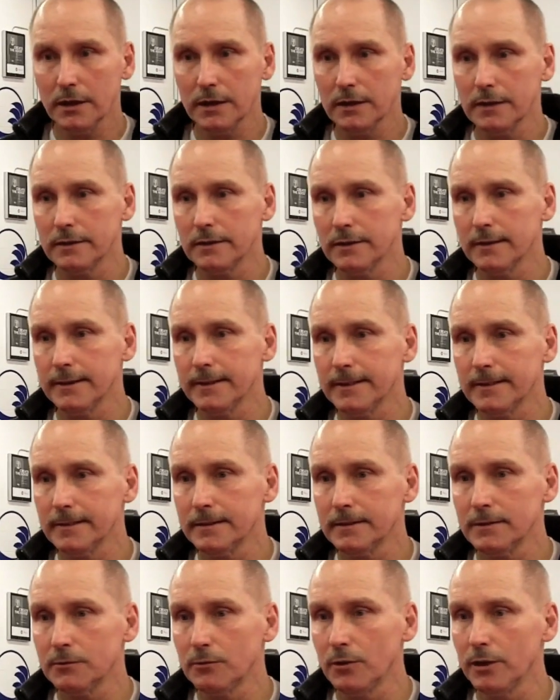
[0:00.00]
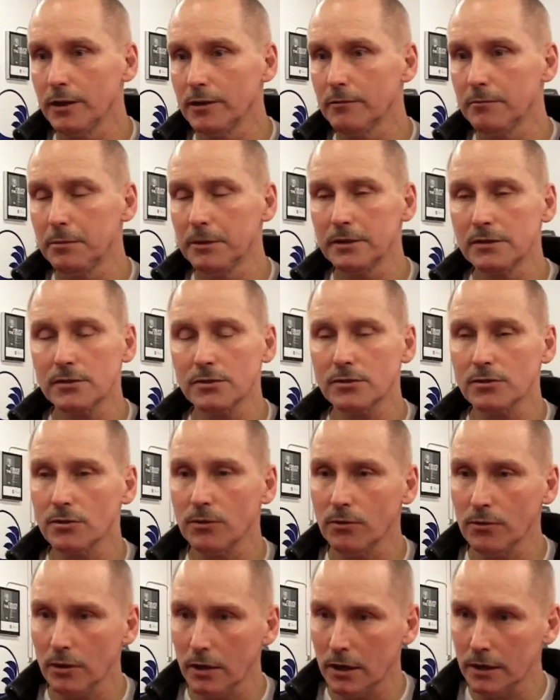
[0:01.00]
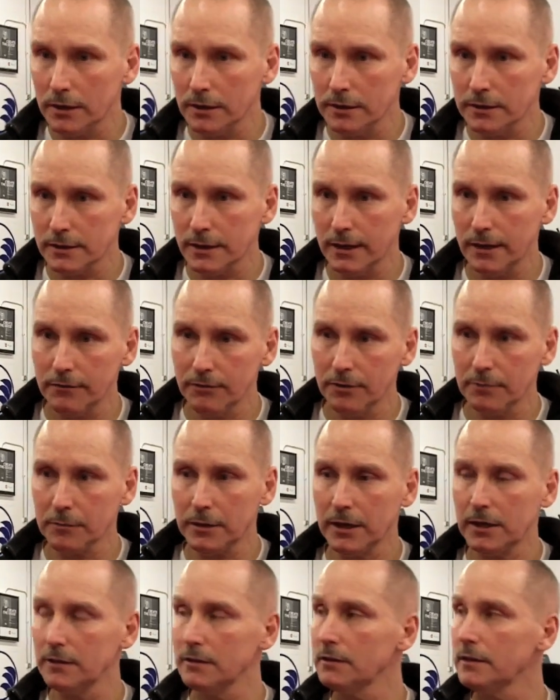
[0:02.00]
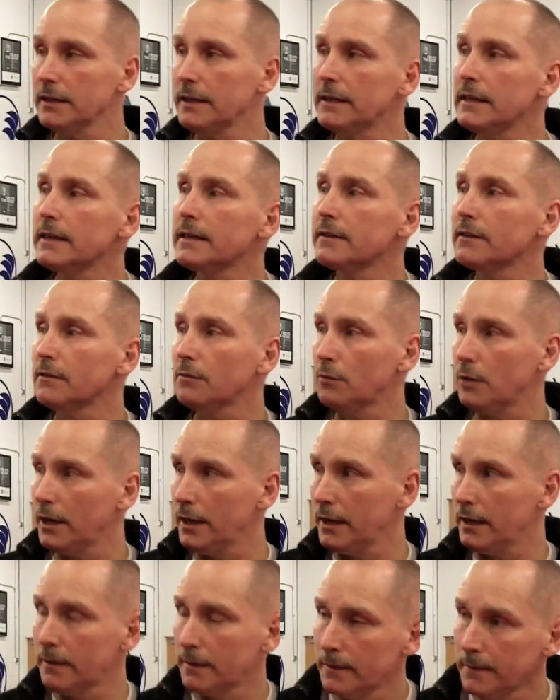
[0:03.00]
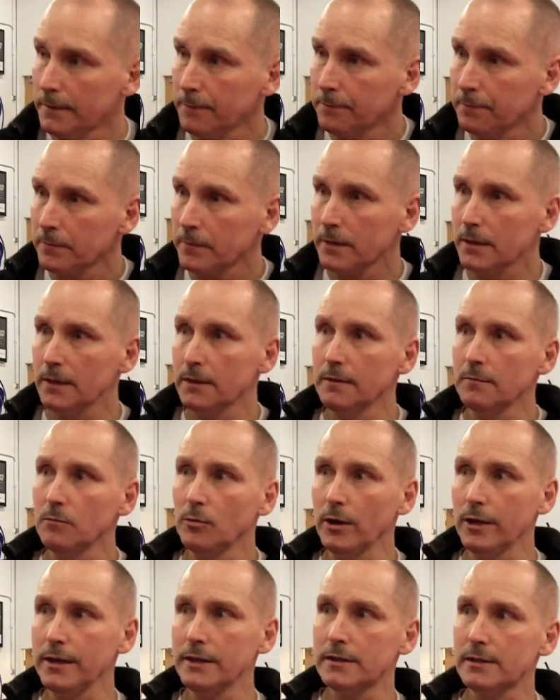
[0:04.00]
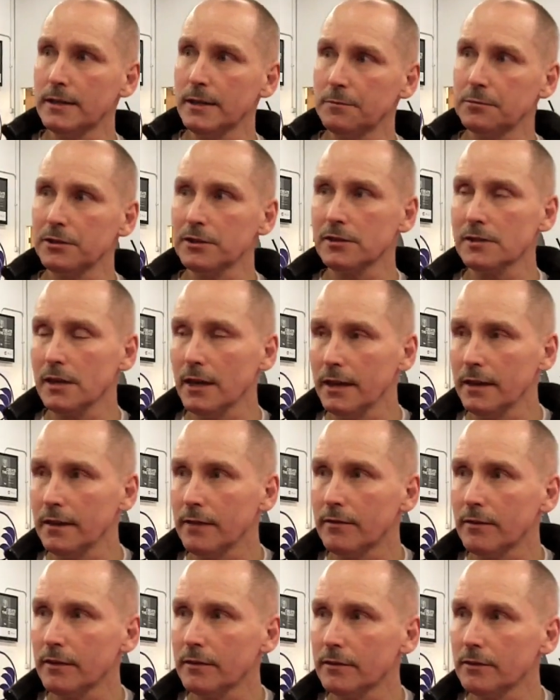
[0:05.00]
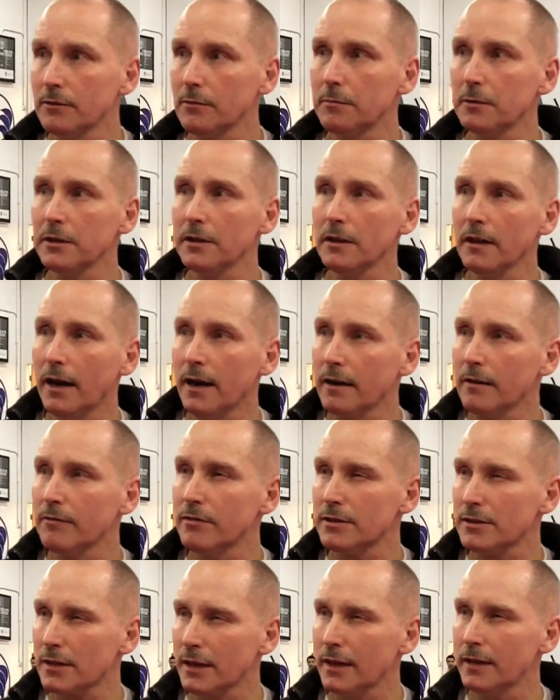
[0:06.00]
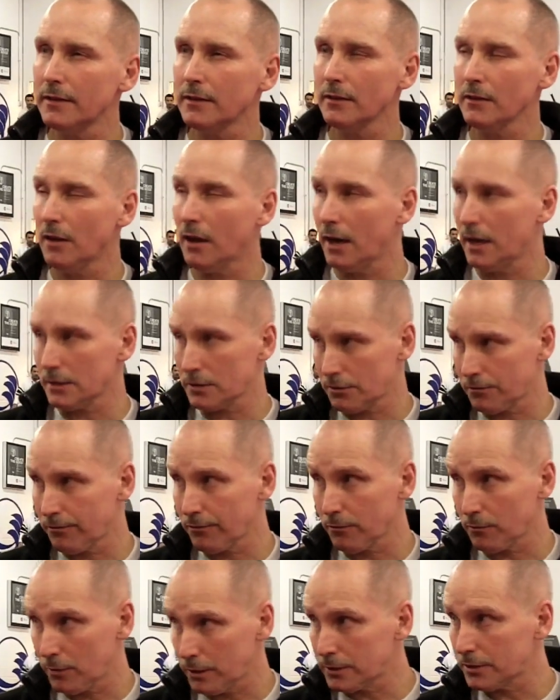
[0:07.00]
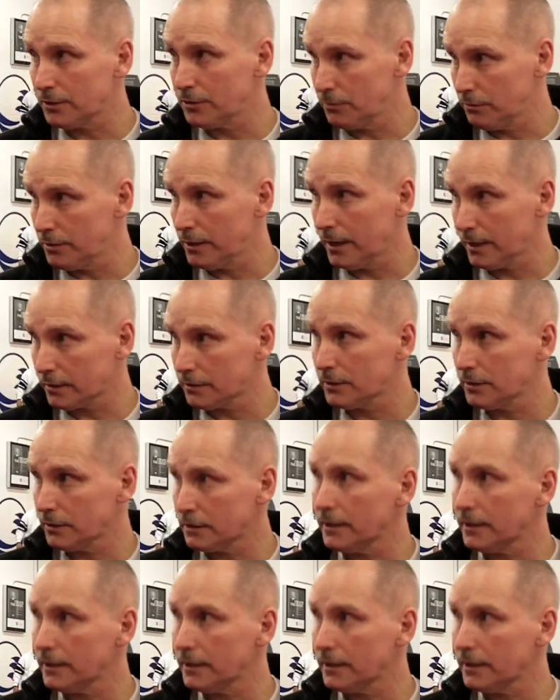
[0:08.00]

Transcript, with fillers: And we have been so lucky to have him kind of leading the way. When he steps aside, I think there will be a lot of us kind of lost for what to do next.